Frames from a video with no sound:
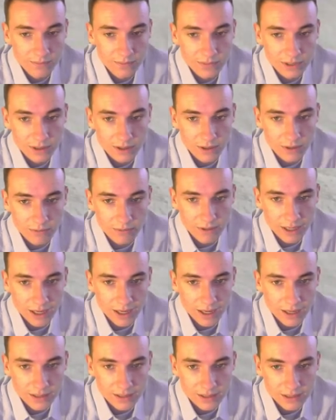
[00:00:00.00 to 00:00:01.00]
So we
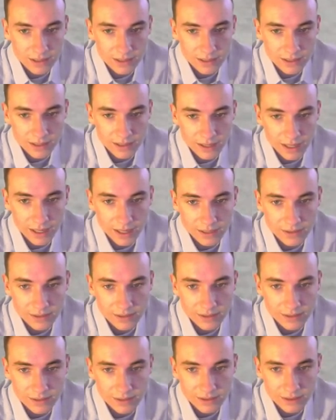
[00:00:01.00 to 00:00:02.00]
got
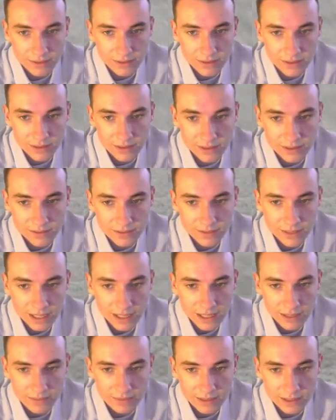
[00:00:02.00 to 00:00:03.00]
that, so this is,
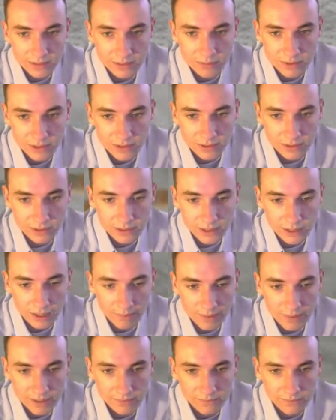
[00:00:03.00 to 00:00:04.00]
yeah, that's pretty good. I
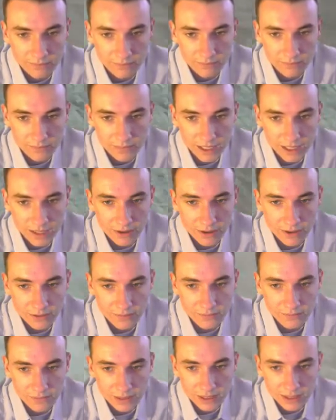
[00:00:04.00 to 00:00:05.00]
mean, I don't
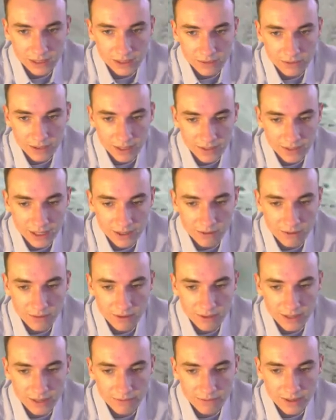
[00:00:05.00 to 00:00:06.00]
know. Got that
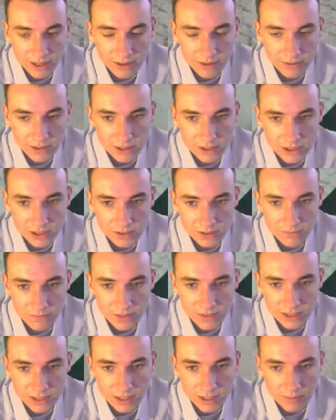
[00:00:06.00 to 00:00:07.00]
corner that we can always just
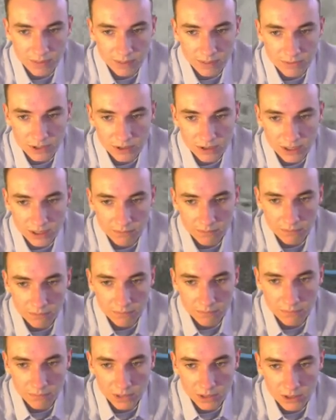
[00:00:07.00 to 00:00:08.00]
fix up, and I'm just trying to
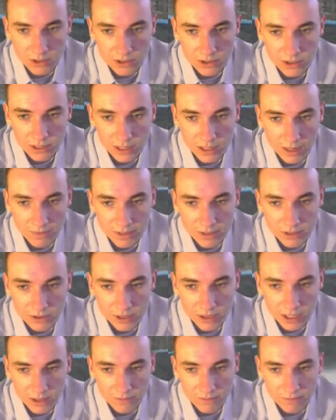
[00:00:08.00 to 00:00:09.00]
merge the, I mean,
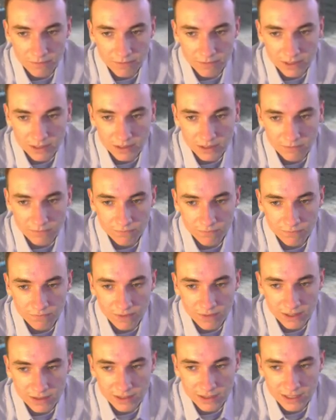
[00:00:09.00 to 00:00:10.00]
trying to fix
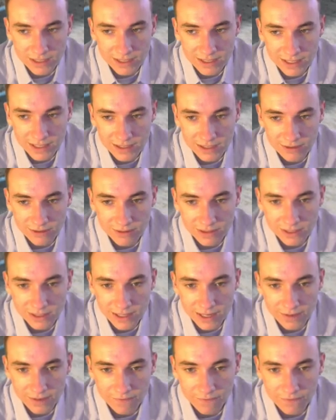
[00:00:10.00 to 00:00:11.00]
this in so it's
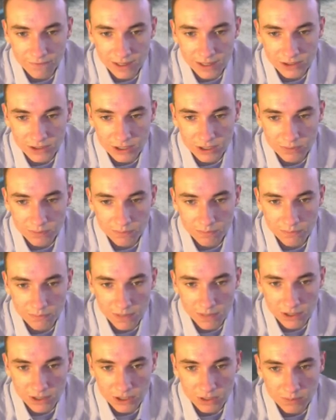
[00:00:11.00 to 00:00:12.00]
like flush as
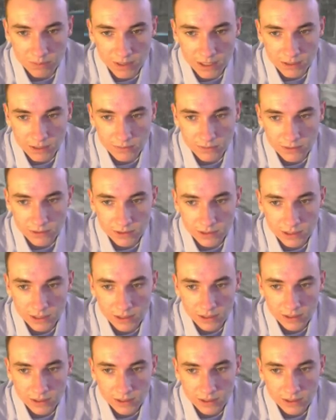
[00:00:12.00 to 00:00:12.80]
much as possible.